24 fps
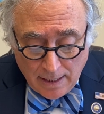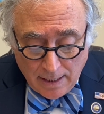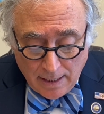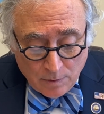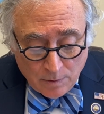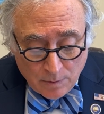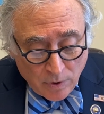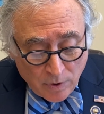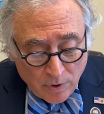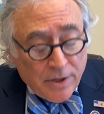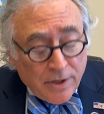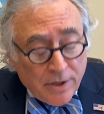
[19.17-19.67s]

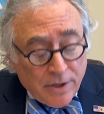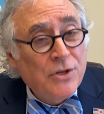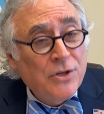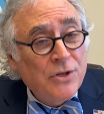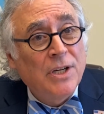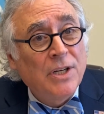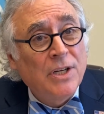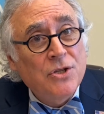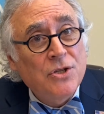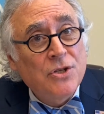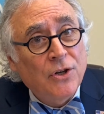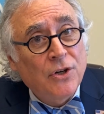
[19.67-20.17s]
And when there's
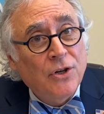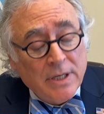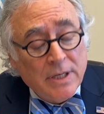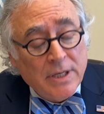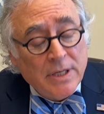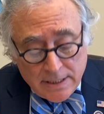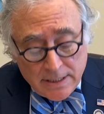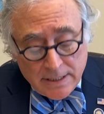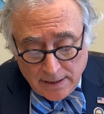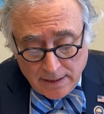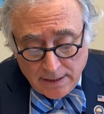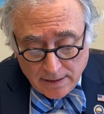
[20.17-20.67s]

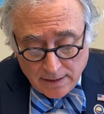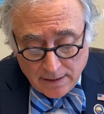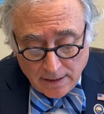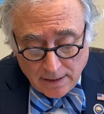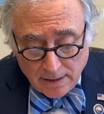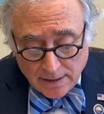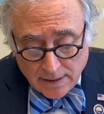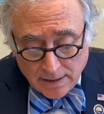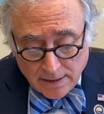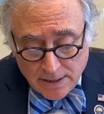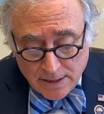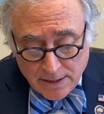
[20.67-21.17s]
uncertainty,
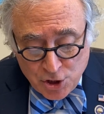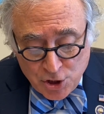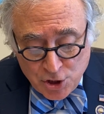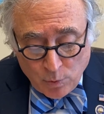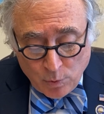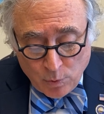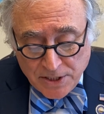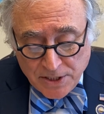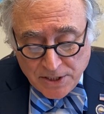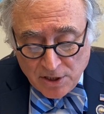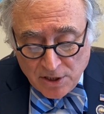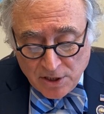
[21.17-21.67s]
a
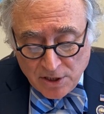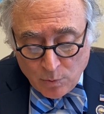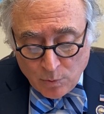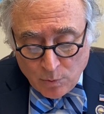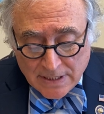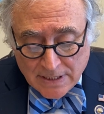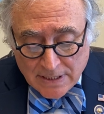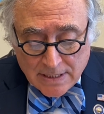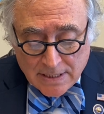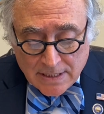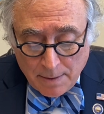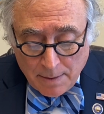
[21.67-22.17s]
situation in
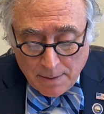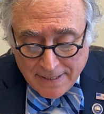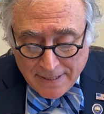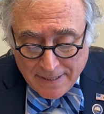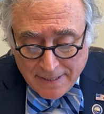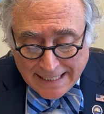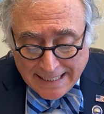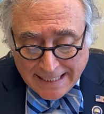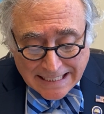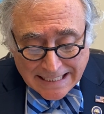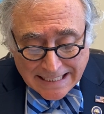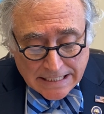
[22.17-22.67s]
which
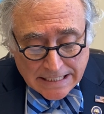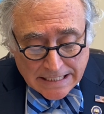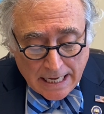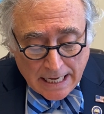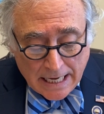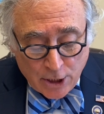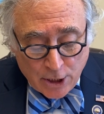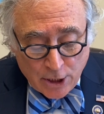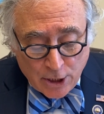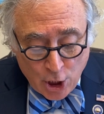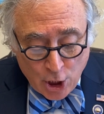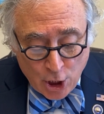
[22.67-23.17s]
something is
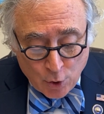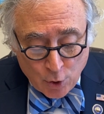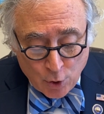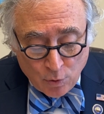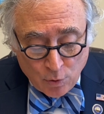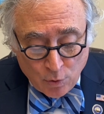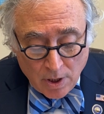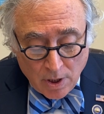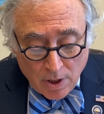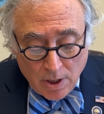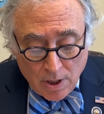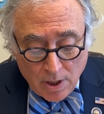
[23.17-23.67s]
not
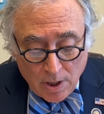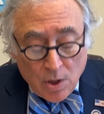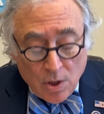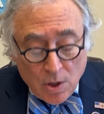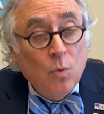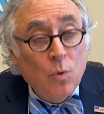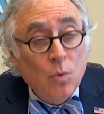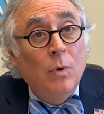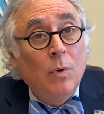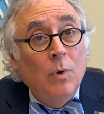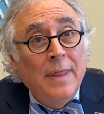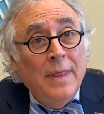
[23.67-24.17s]
known,
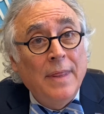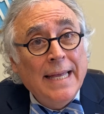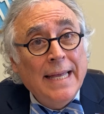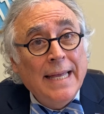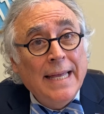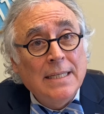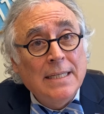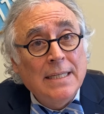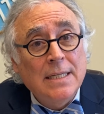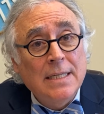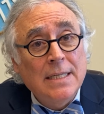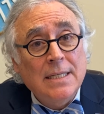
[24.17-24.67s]
when they
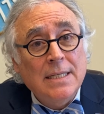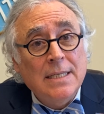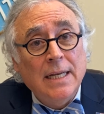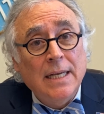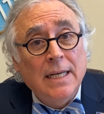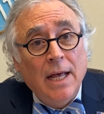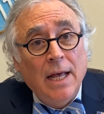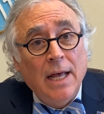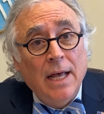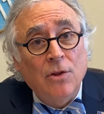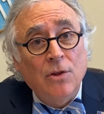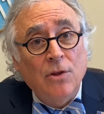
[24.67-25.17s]
exist
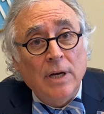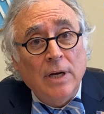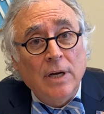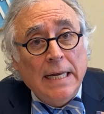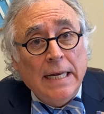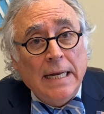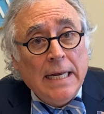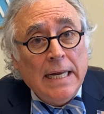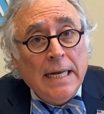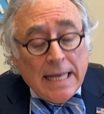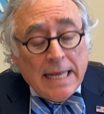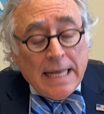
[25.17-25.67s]
together in
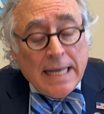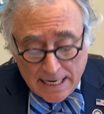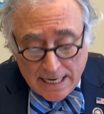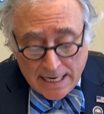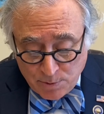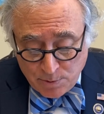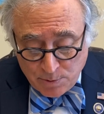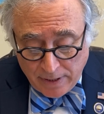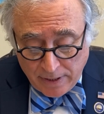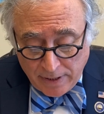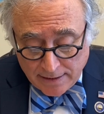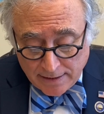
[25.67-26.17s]
any
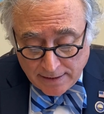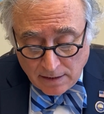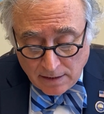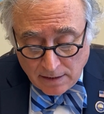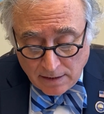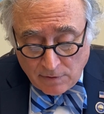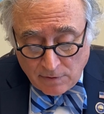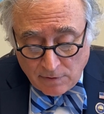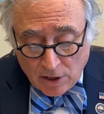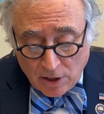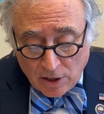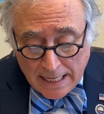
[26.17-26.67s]
aspect
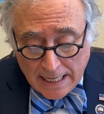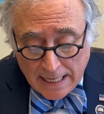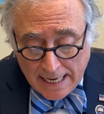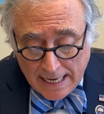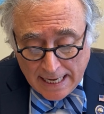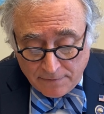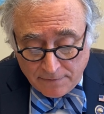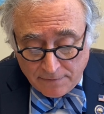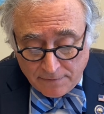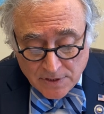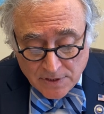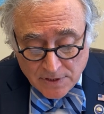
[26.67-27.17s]
of our
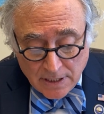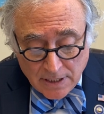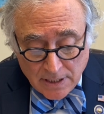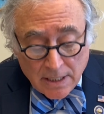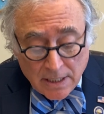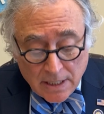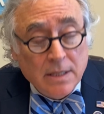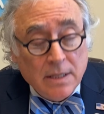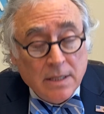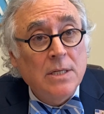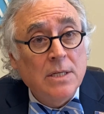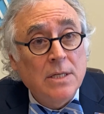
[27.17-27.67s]
lives,
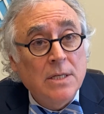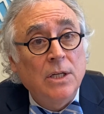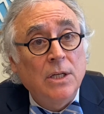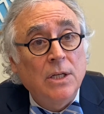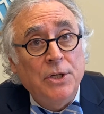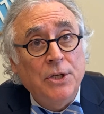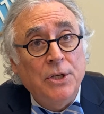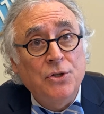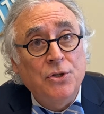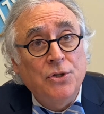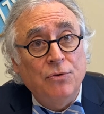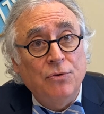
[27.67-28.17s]
this
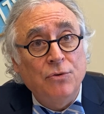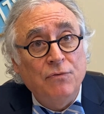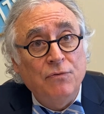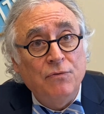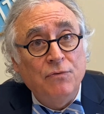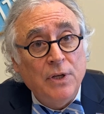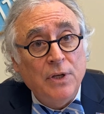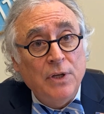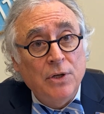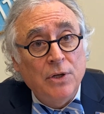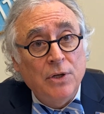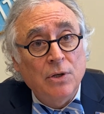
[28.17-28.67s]
leads to
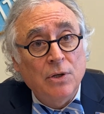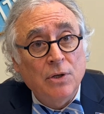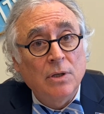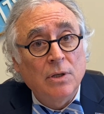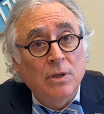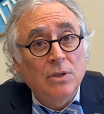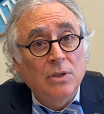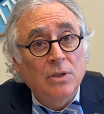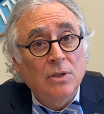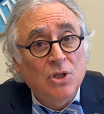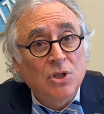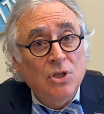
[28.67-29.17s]
fear,
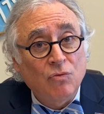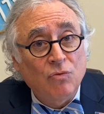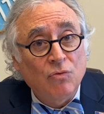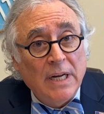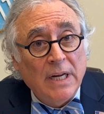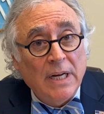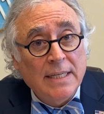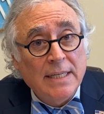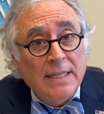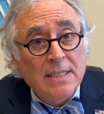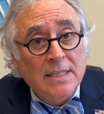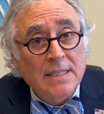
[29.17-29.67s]

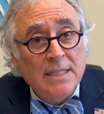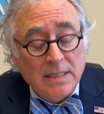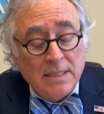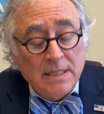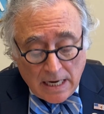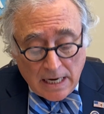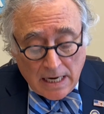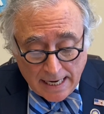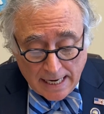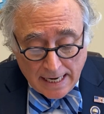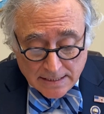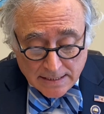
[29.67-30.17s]
stress,
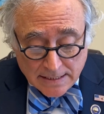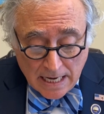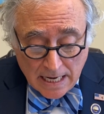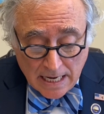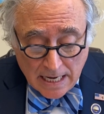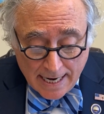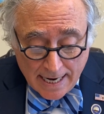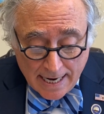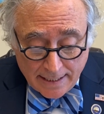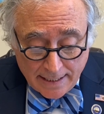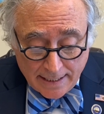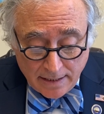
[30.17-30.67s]

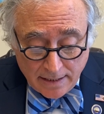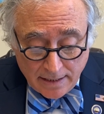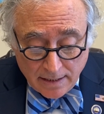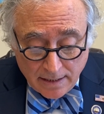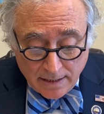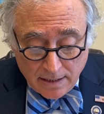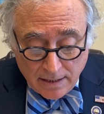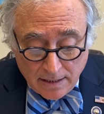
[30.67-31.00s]
anxiety,